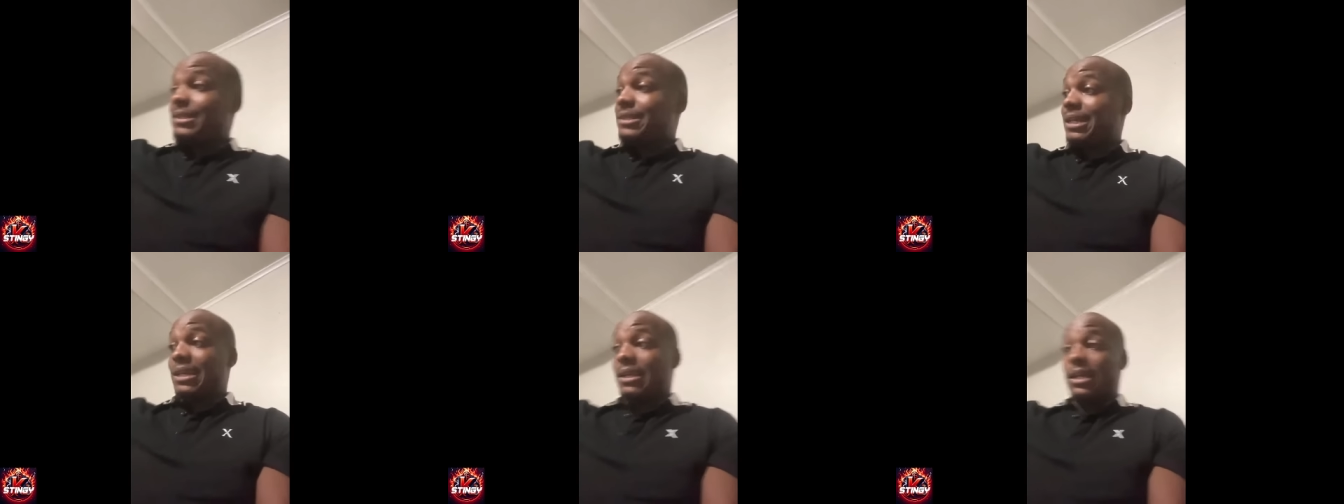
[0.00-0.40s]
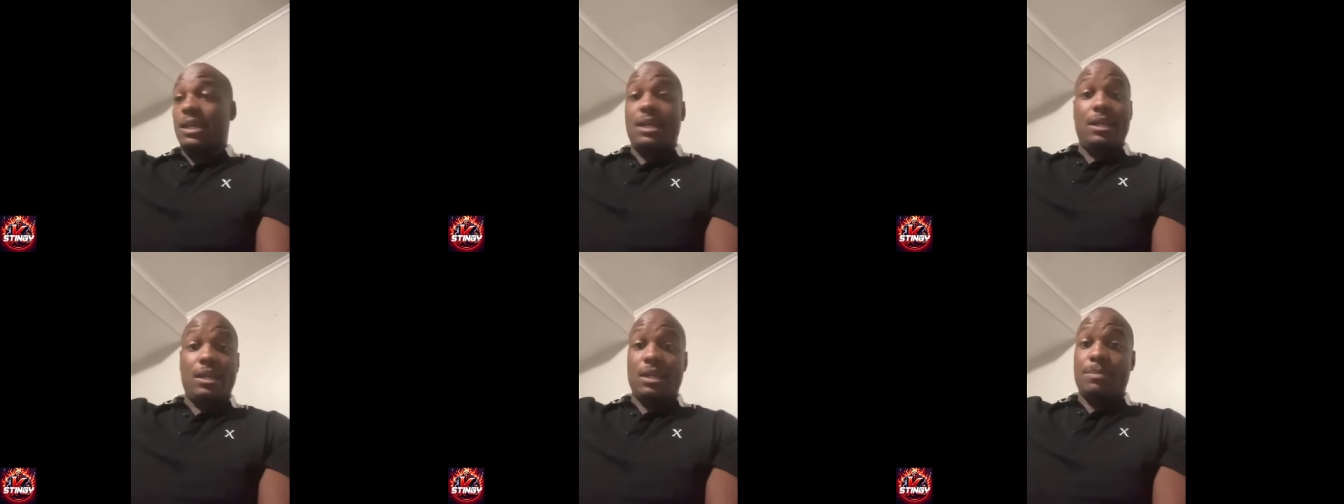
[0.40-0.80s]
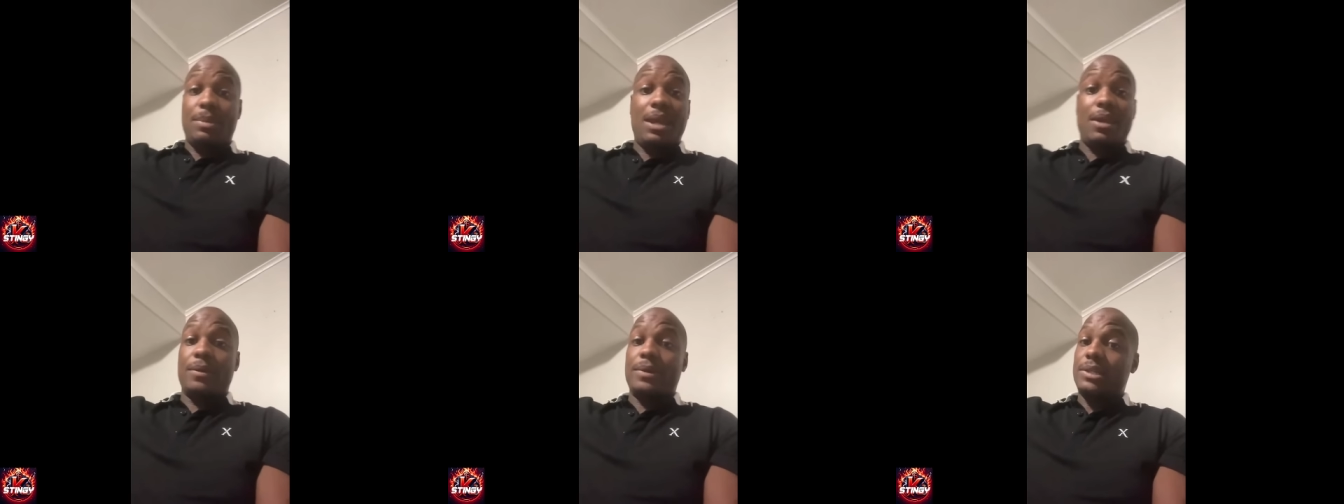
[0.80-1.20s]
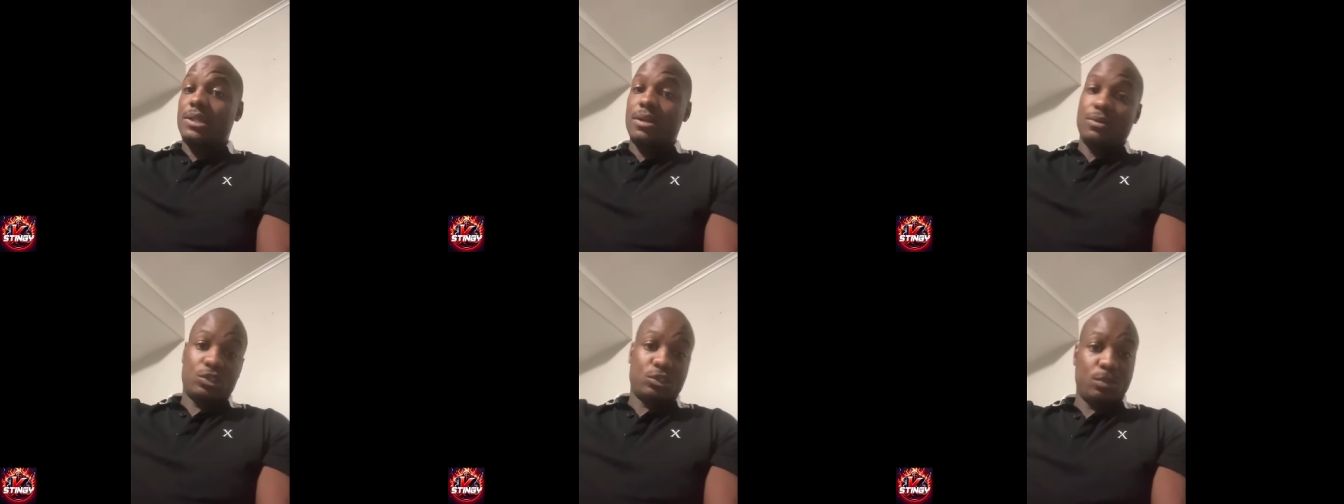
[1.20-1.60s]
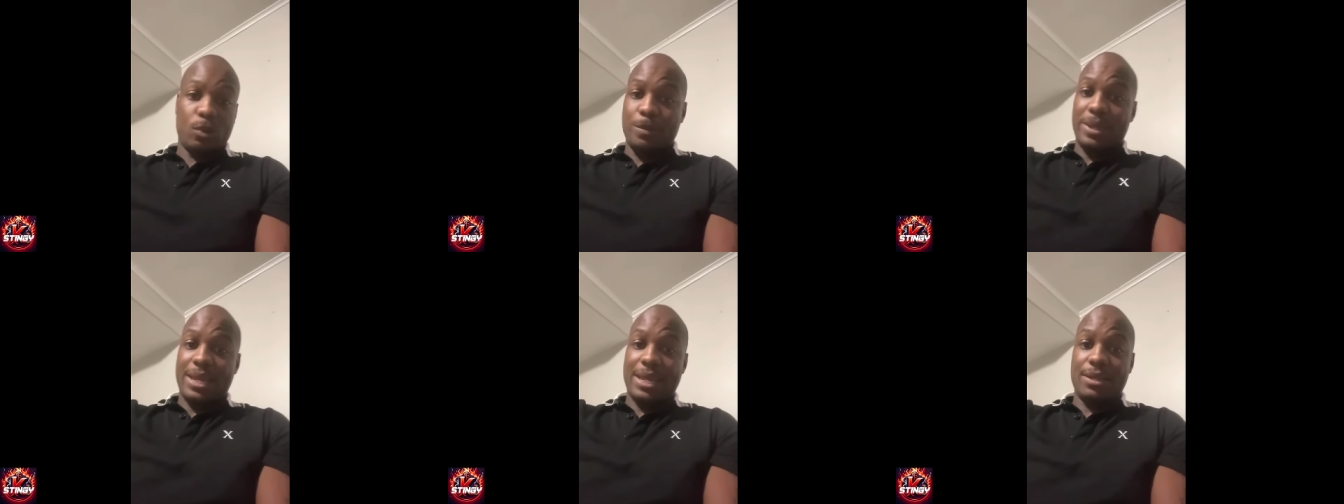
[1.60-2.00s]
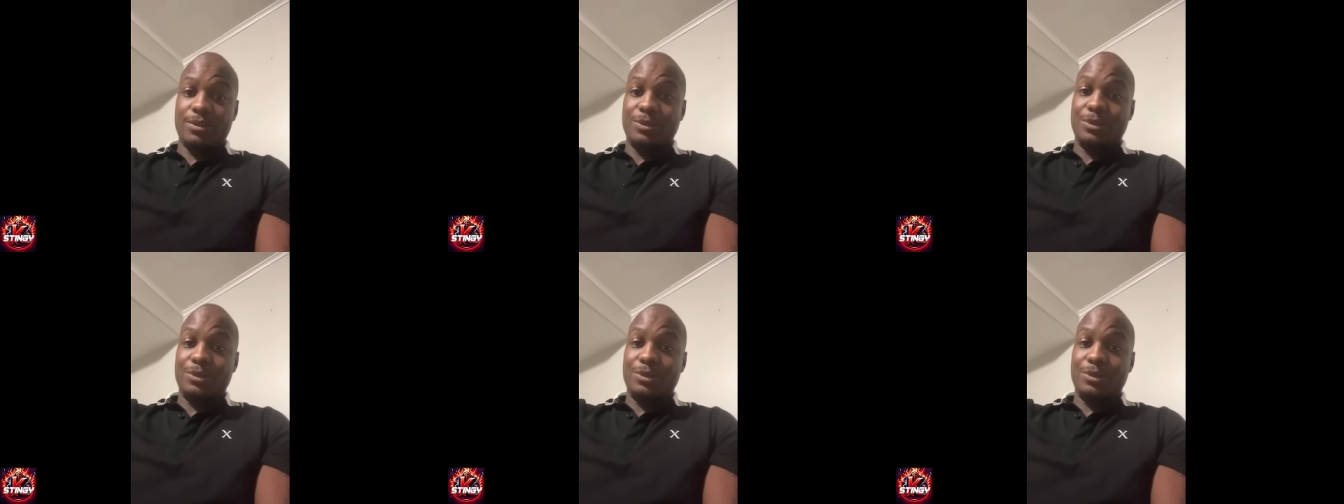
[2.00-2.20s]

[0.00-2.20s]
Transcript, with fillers: and, and, and Barry never spoke bad on you.